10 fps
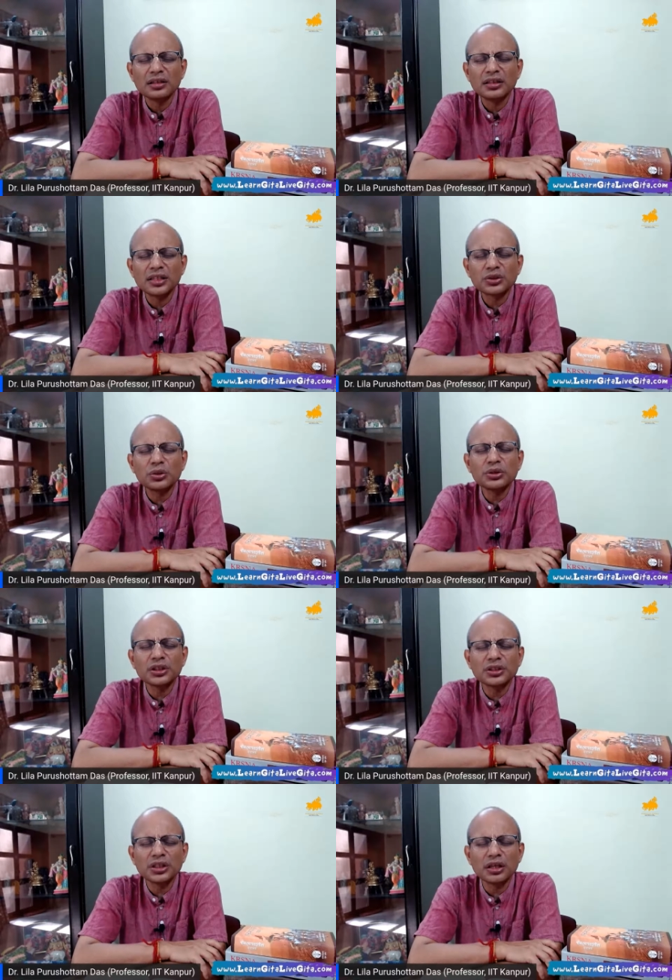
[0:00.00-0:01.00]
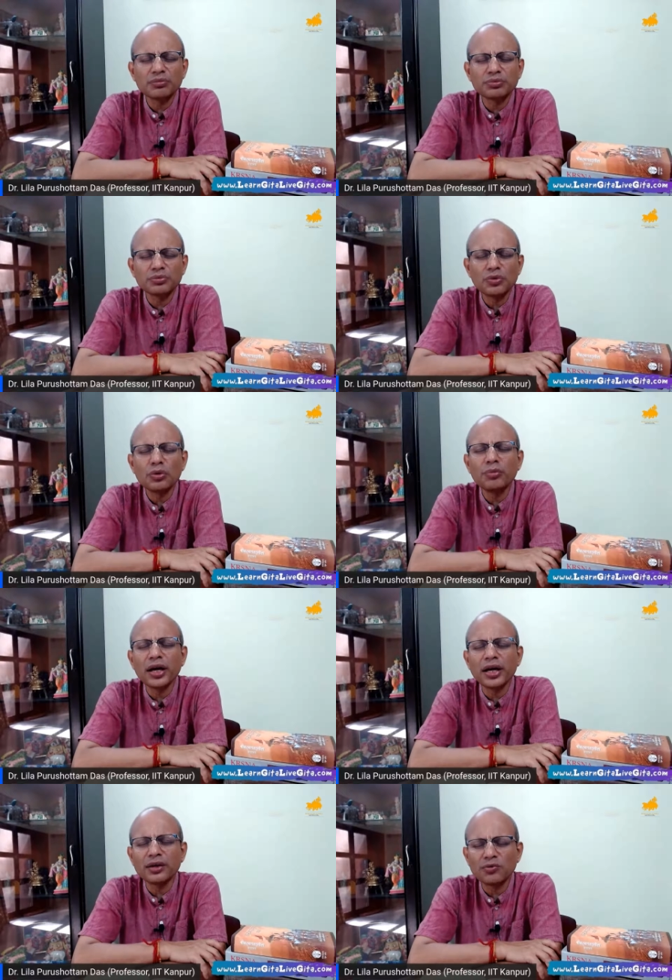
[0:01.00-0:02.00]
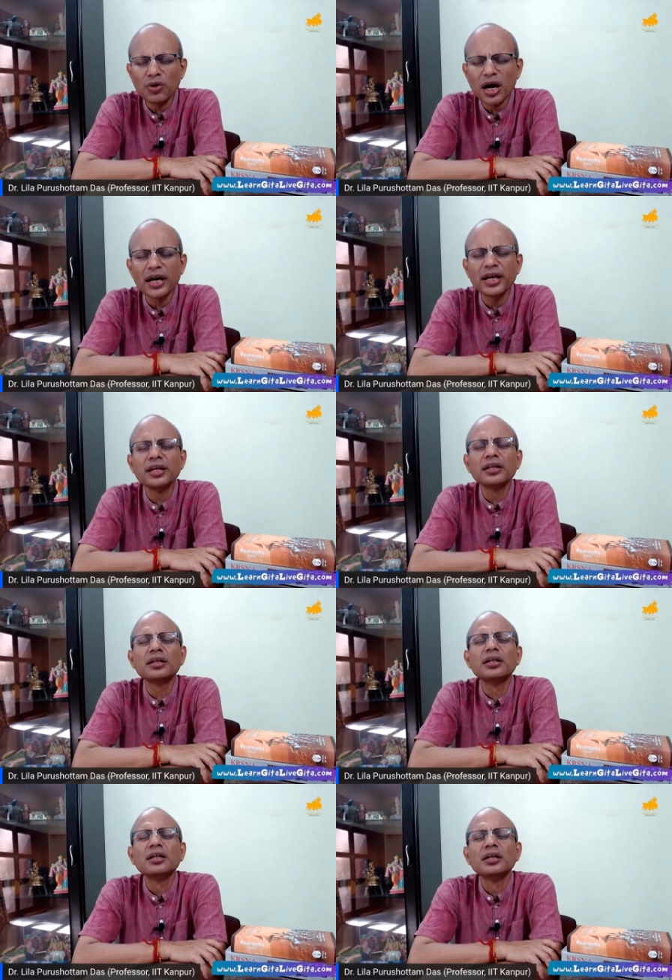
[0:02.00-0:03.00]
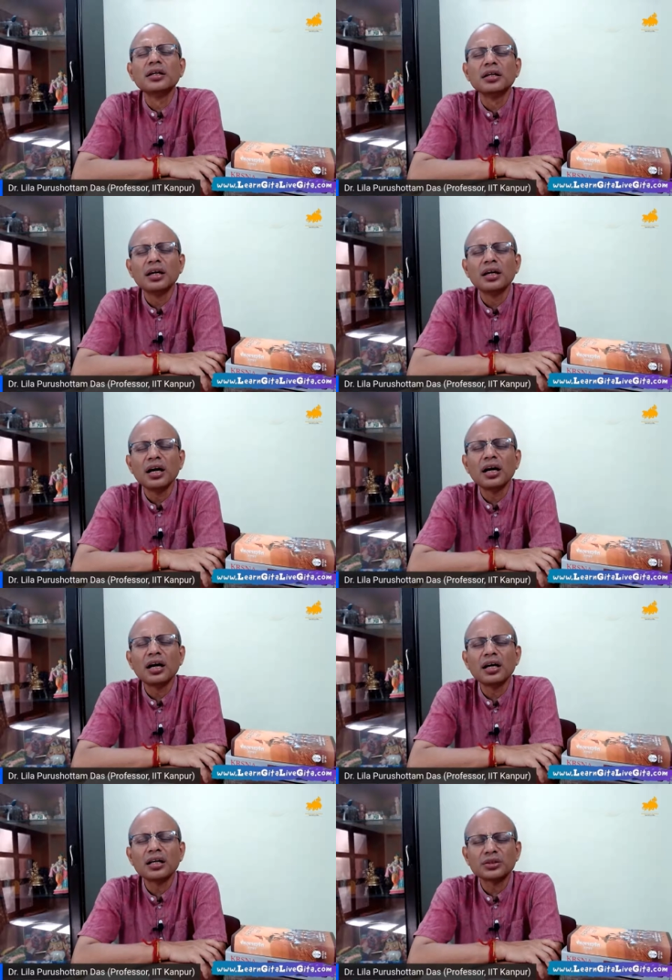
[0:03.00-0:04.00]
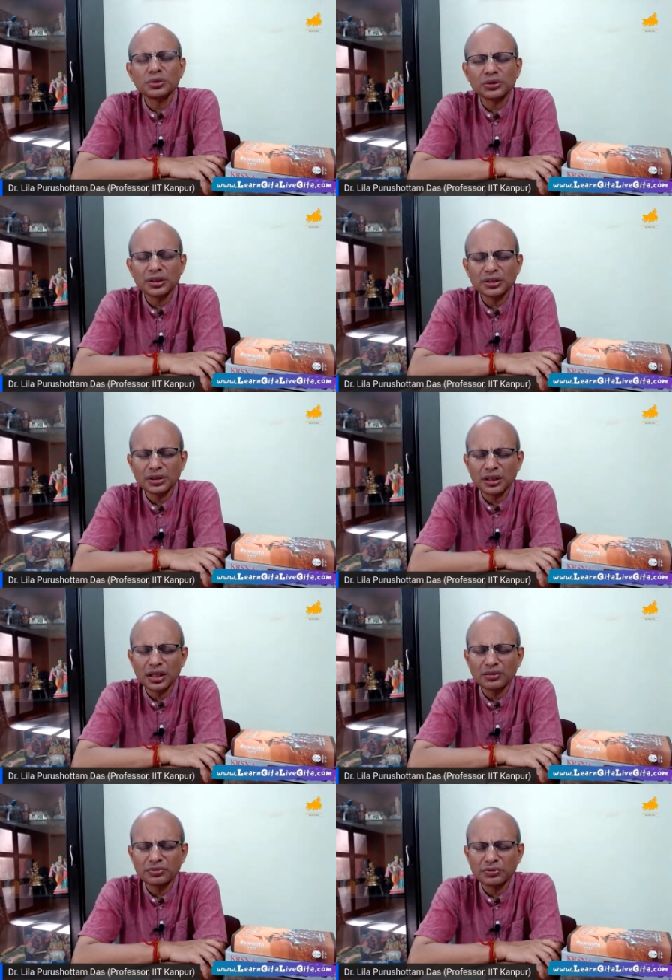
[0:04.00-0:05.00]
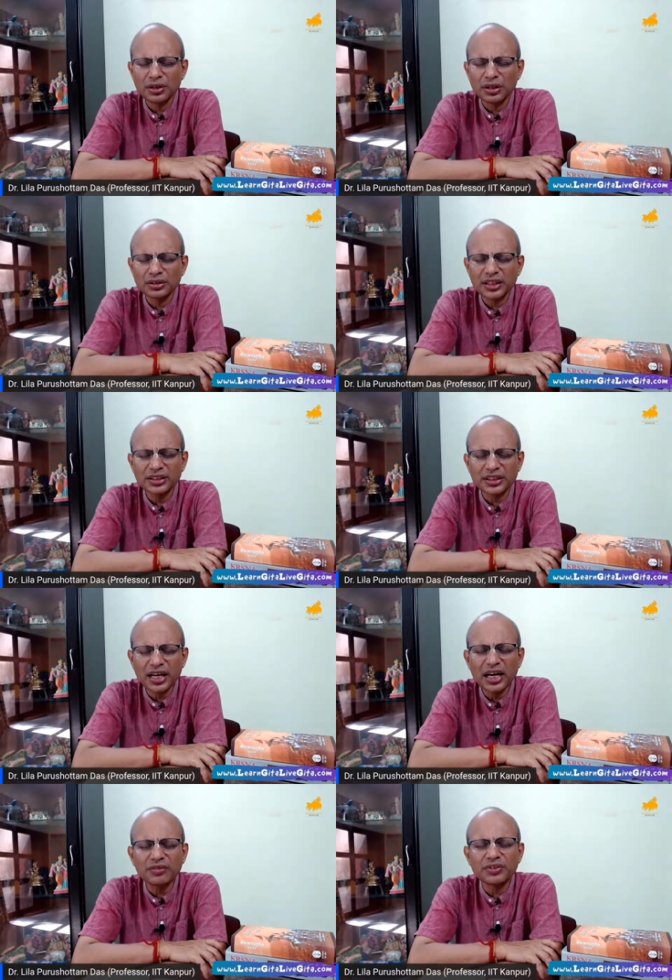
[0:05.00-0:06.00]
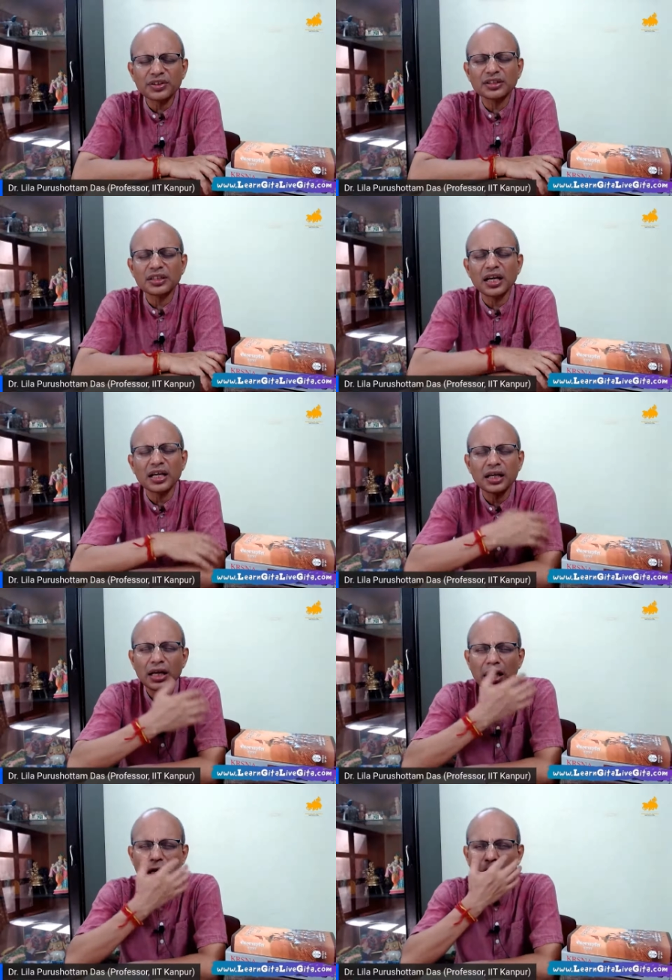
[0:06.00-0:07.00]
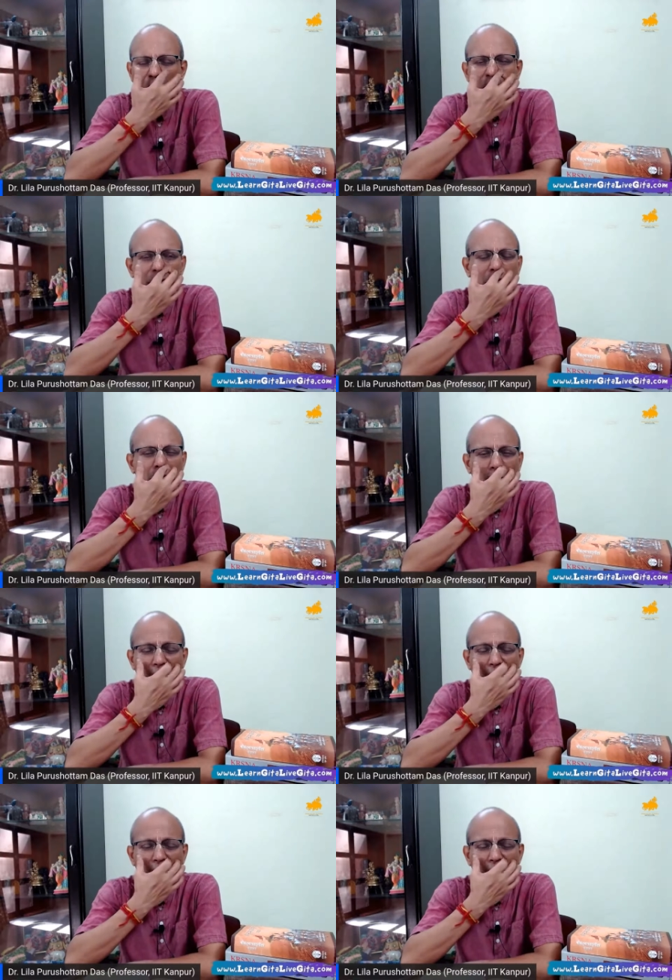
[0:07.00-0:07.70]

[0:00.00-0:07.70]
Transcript: the association of woman, wine, association of sense gratification, So